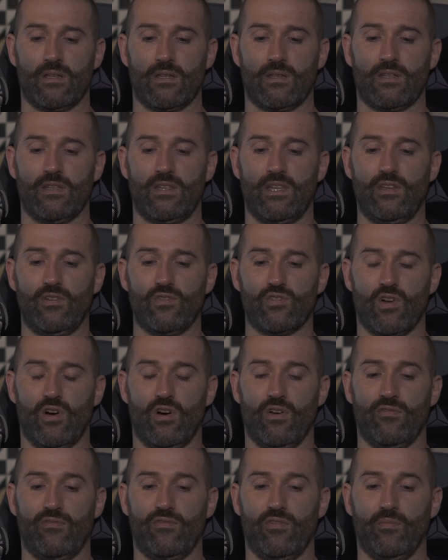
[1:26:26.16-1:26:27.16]
continues
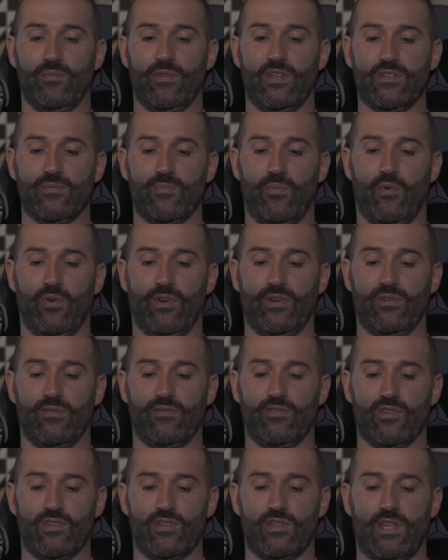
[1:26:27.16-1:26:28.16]
on from this point of
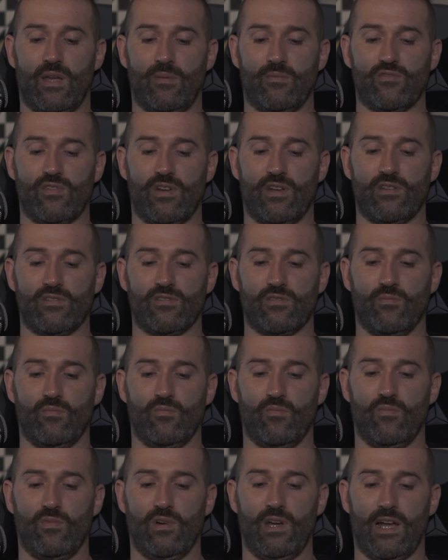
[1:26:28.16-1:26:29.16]
just demonstrating
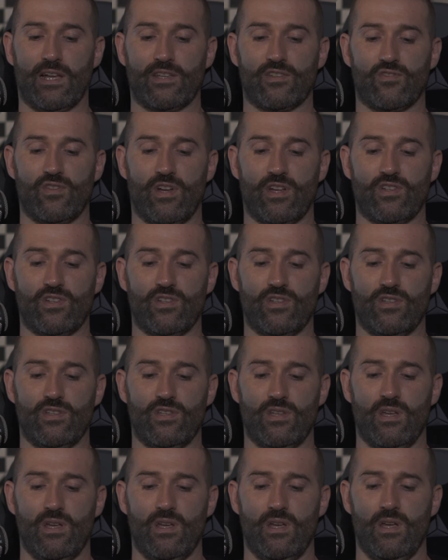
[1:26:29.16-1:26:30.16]
some relaxed
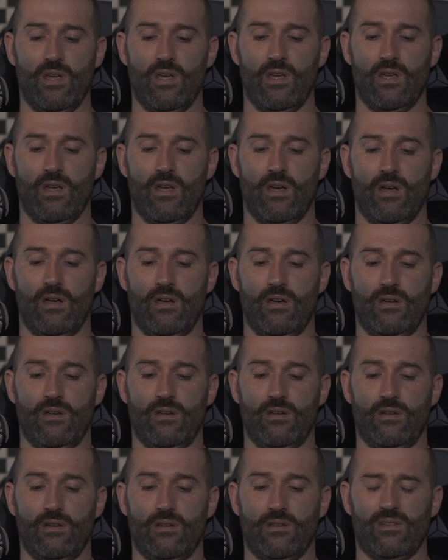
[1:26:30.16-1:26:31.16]
stretches.
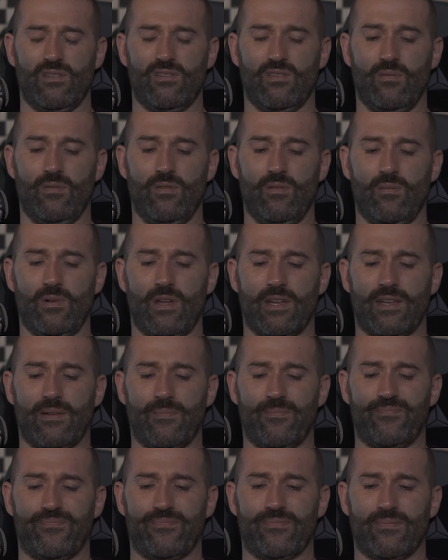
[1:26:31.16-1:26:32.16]
Some of them, like,
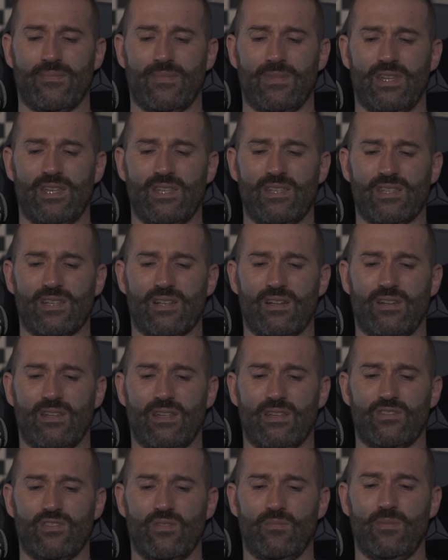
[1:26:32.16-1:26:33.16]
this is the kind of
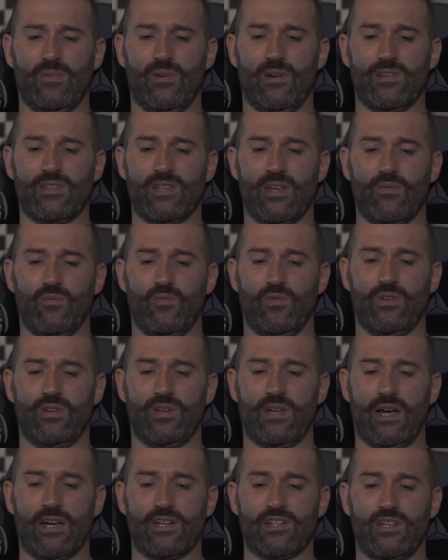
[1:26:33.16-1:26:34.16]
thing, some I say
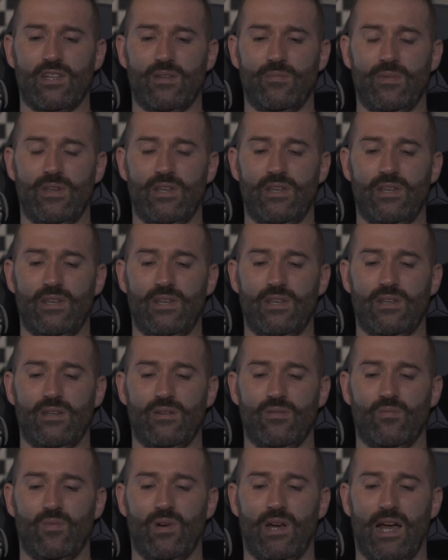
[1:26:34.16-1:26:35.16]
wouldn't actually be
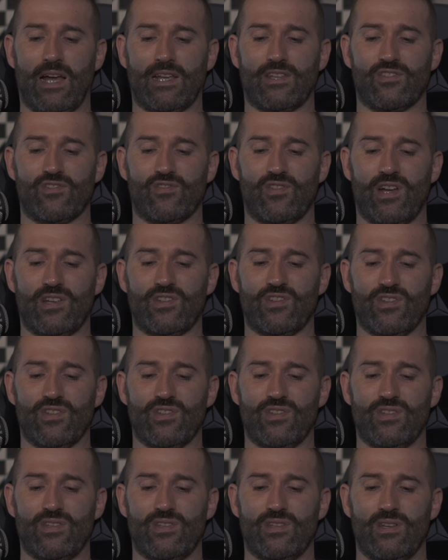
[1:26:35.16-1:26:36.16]
relaxed
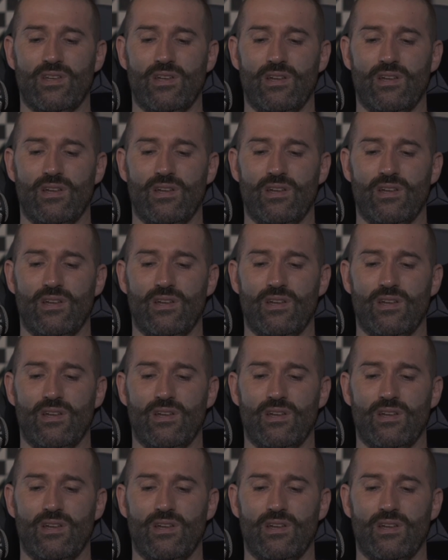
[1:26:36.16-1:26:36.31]
stretches.